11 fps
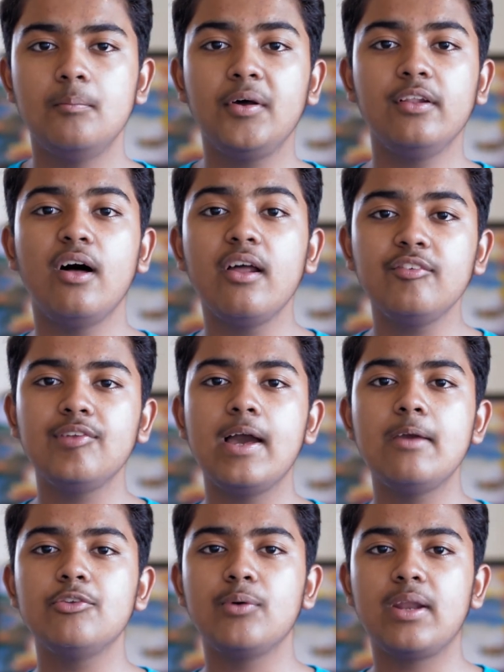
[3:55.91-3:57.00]
But a lot of
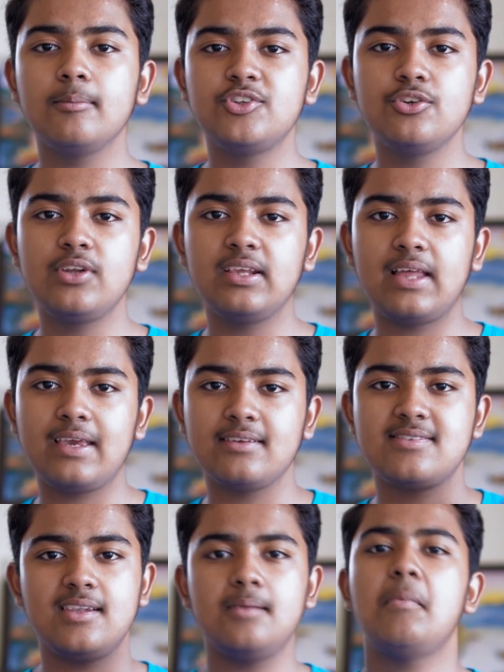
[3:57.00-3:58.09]
times when I'm shooting like a
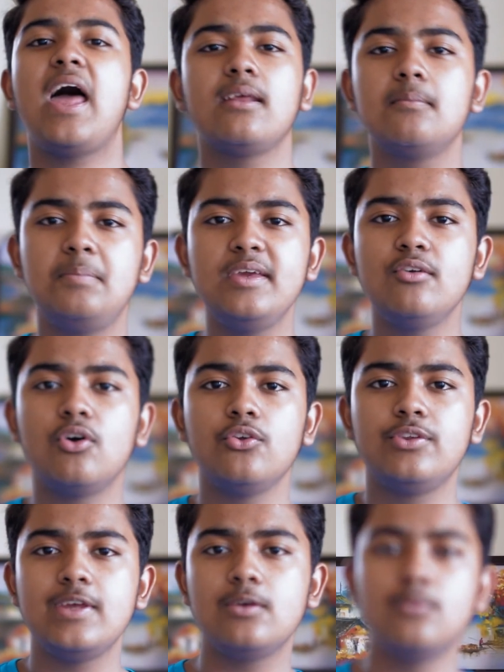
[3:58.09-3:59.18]
cinematic B-roll
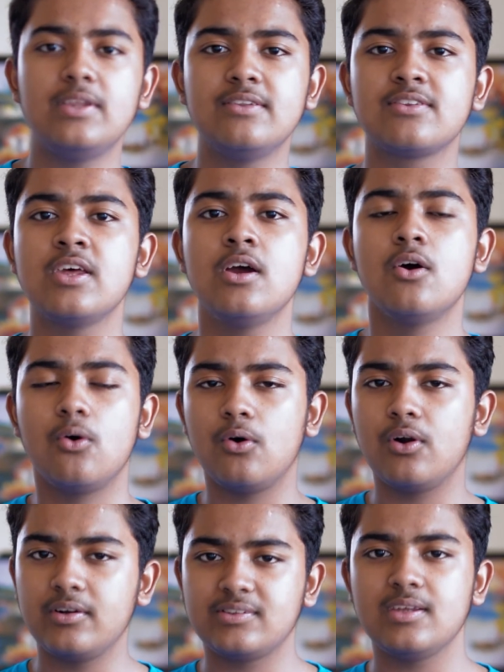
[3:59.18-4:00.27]
sequence or